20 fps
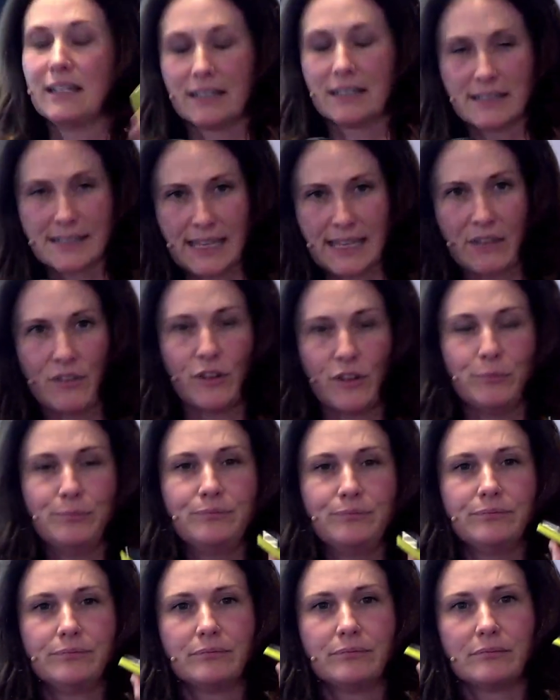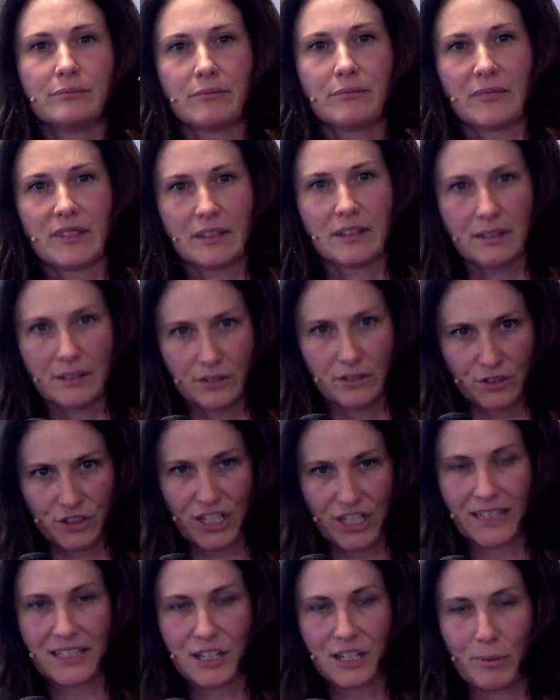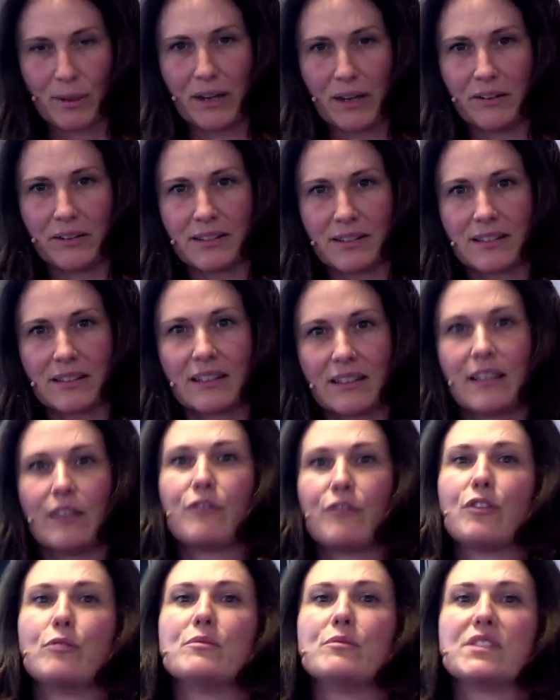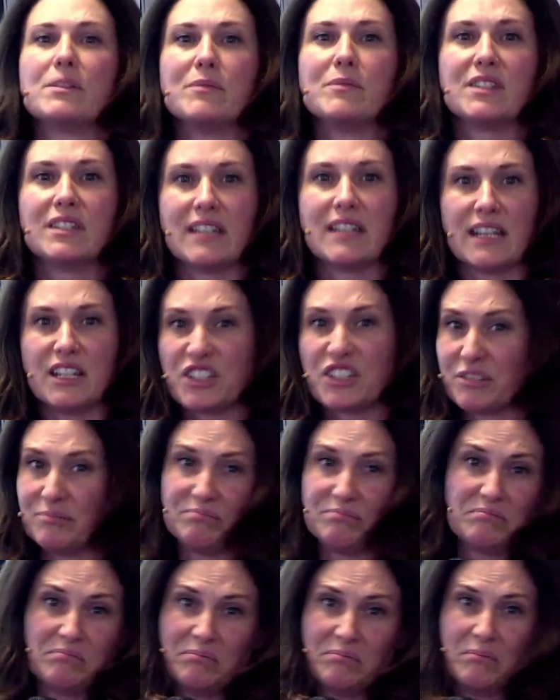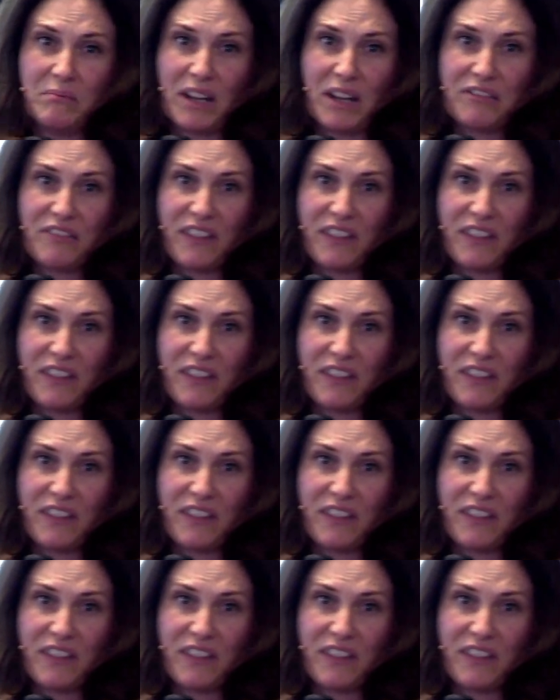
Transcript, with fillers: consent them, chat to the parents, give them some sedation. My